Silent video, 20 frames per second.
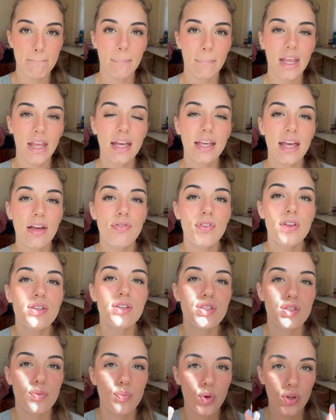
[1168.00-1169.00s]
It gave this
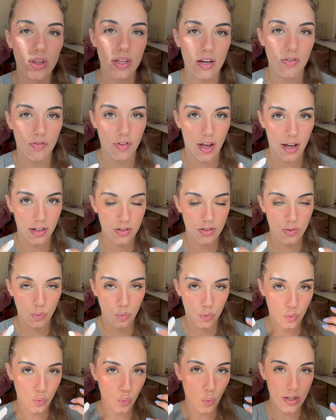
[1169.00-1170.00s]
smoothing effect
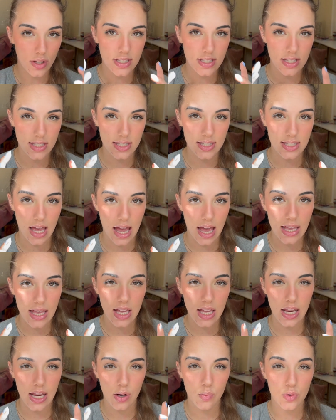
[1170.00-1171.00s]
once it's set,
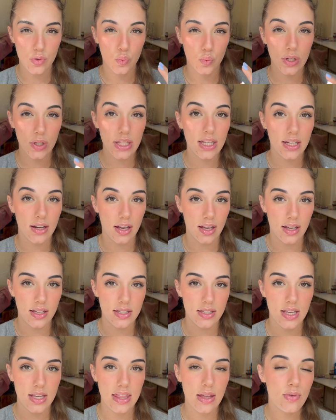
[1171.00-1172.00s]
and it was really
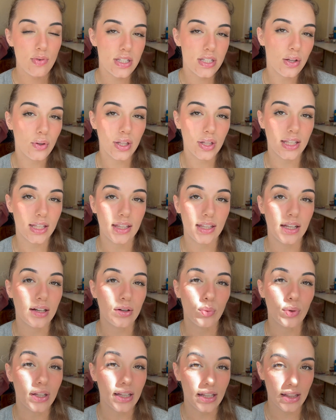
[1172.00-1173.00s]
nice. And that was the only thing that I
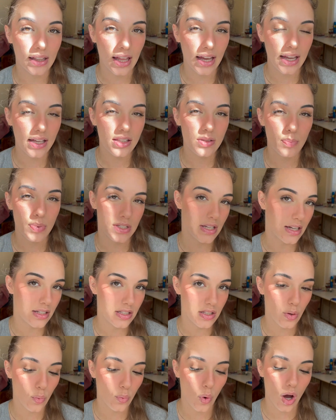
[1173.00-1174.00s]
really liked besides
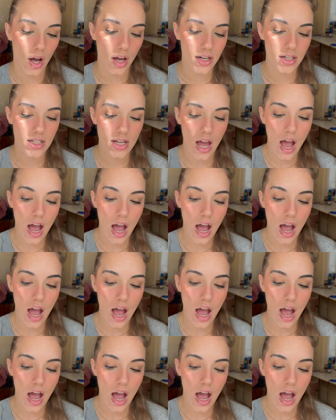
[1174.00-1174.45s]
the wand.